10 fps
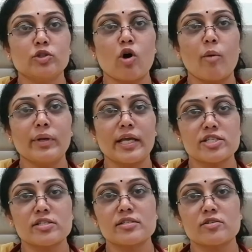to
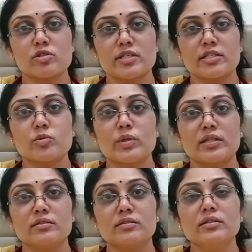complications associated with
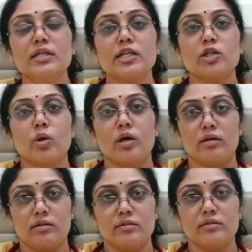
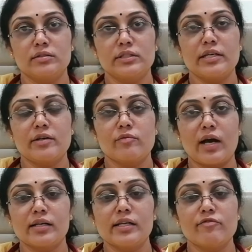the
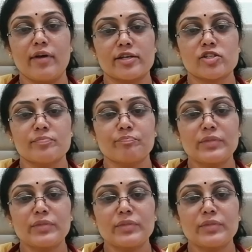viral infection.